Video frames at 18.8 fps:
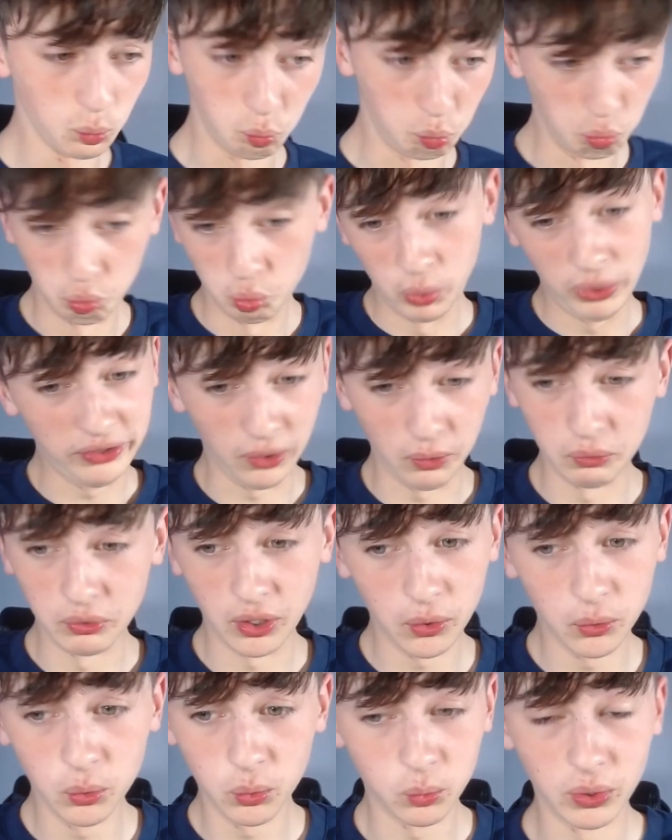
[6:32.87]
We don't
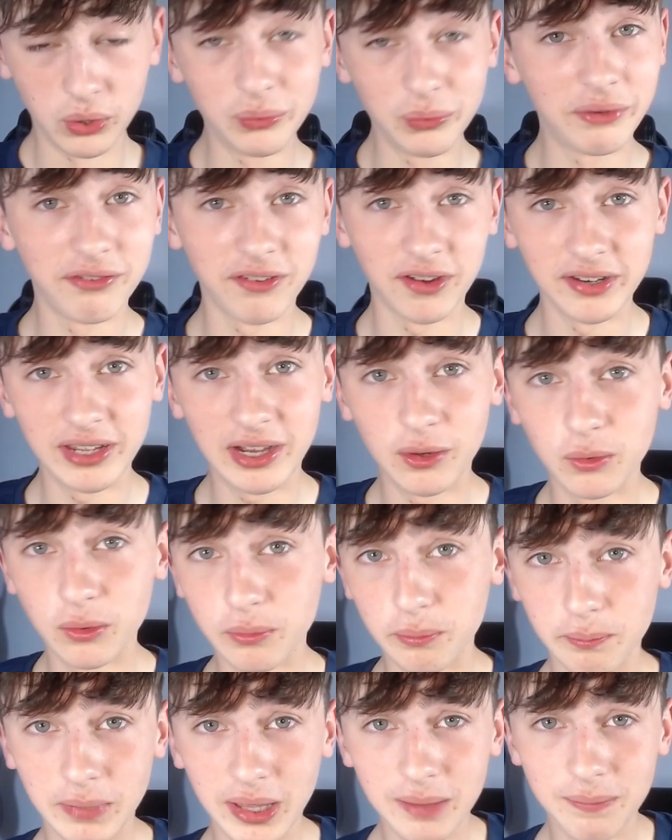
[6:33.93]
know. Will we find
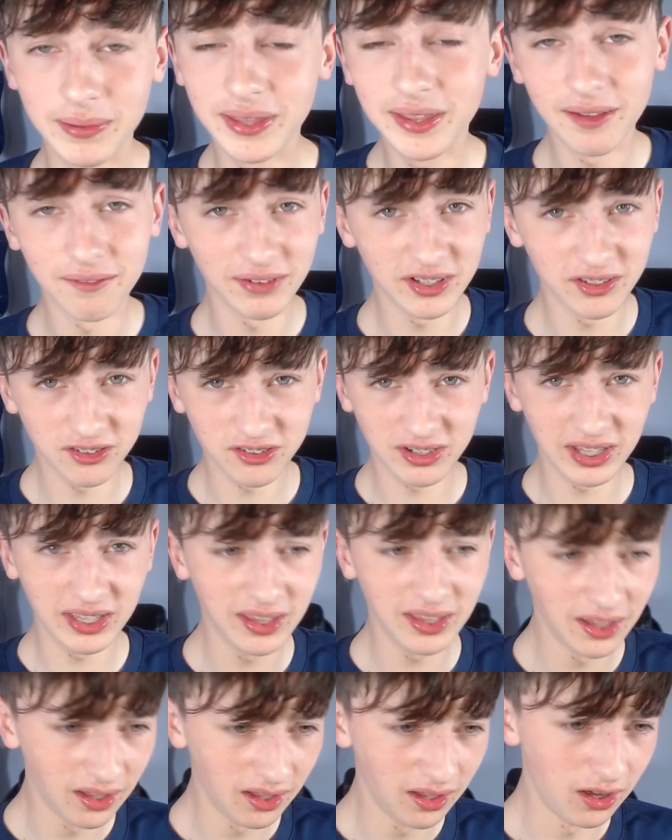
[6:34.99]
out? Maybe
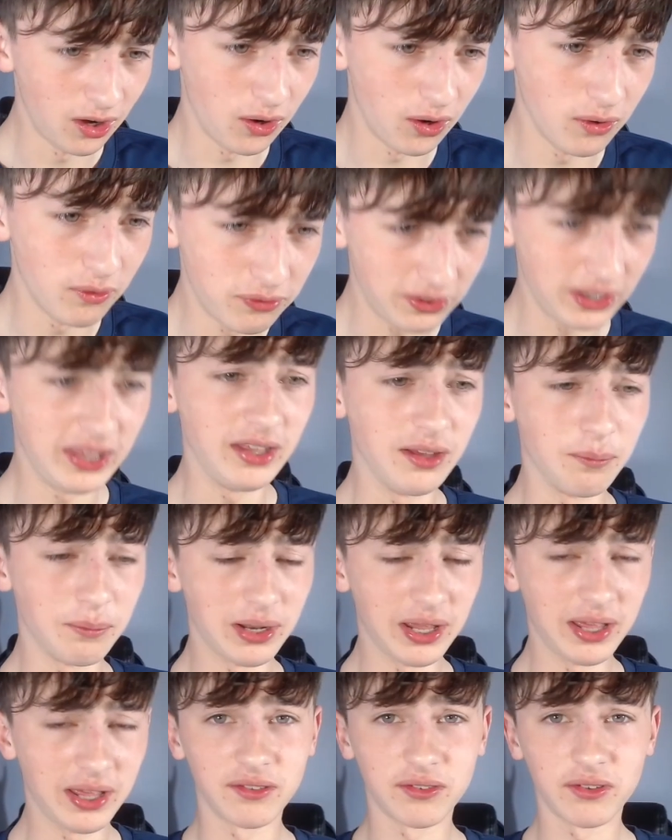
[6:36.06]
eventually. Hopefully he can
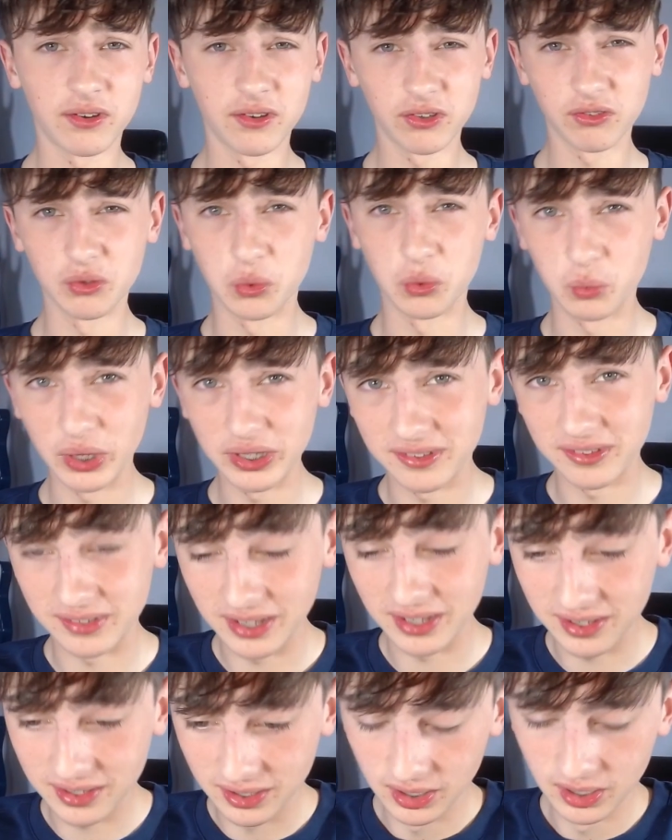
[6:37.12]
play against Arsenal on
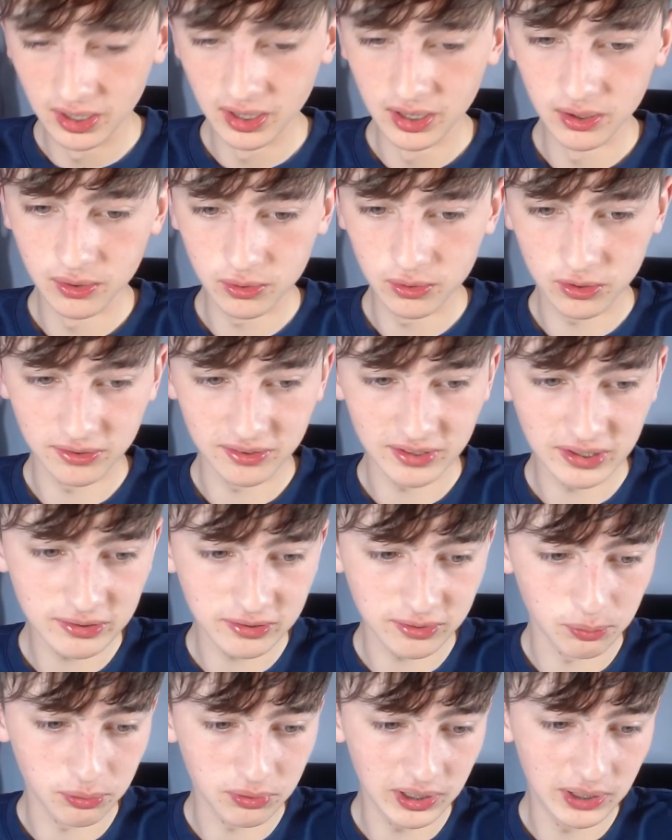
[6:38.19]
Wednesday, because that's
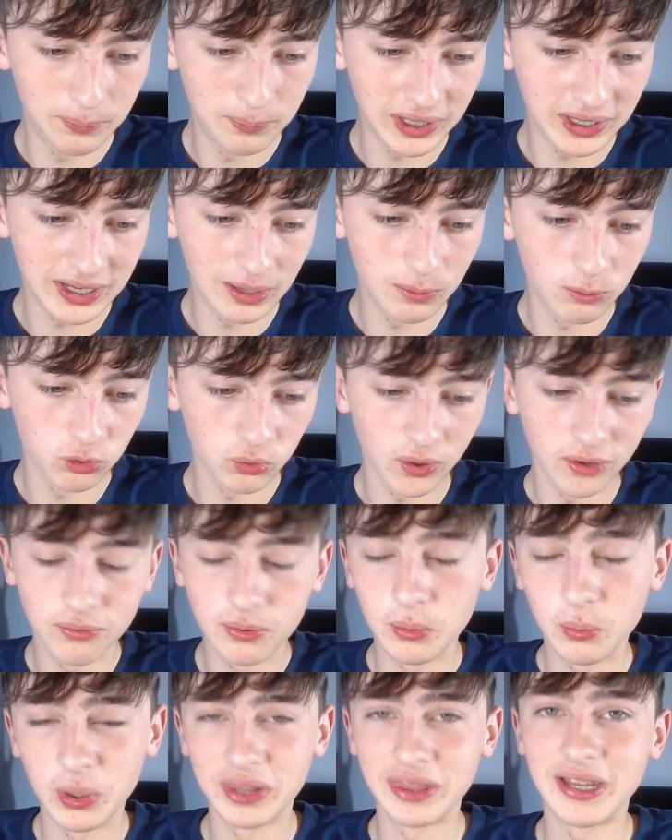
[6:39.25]
a pretty big game as well. If
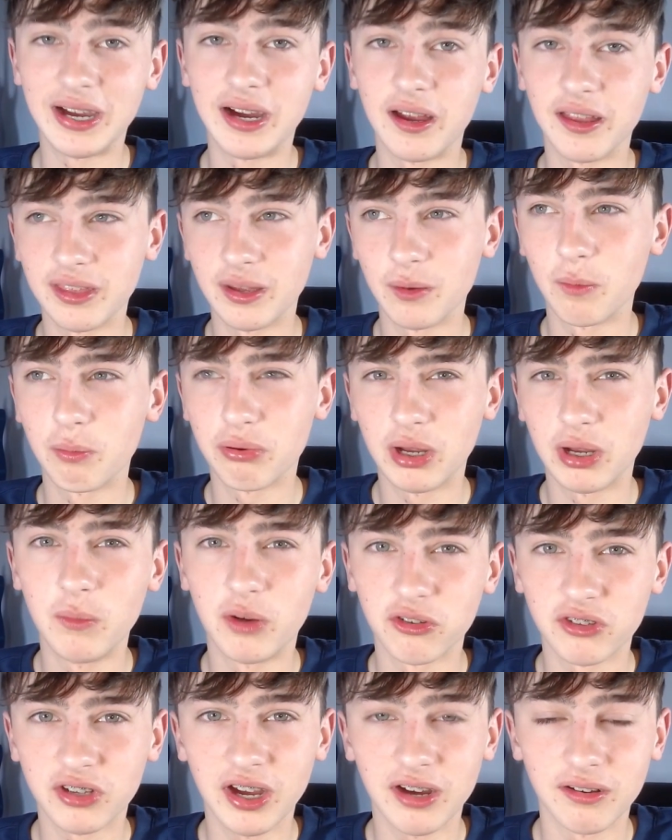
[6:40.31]
we win that, I think we're pretty
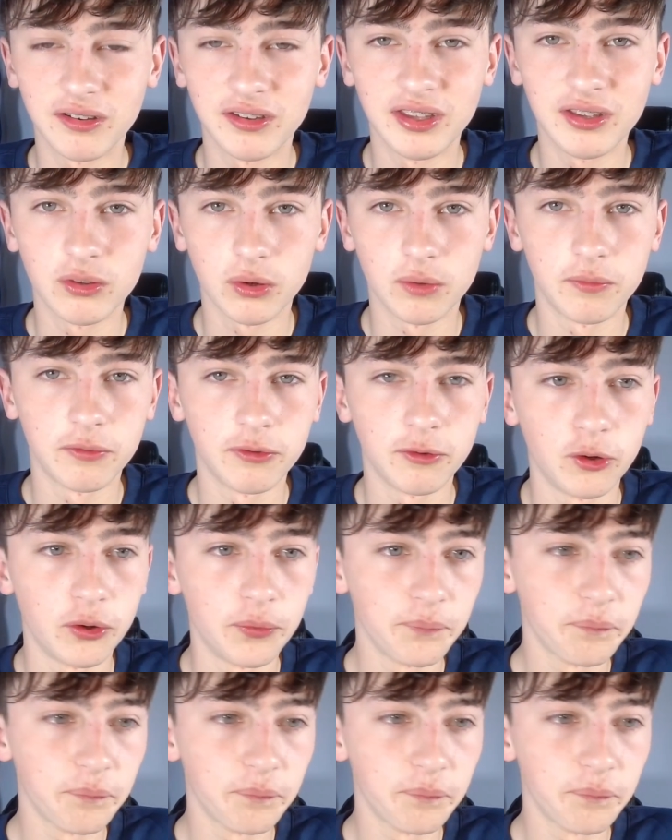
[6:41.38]
much guaranteed top four.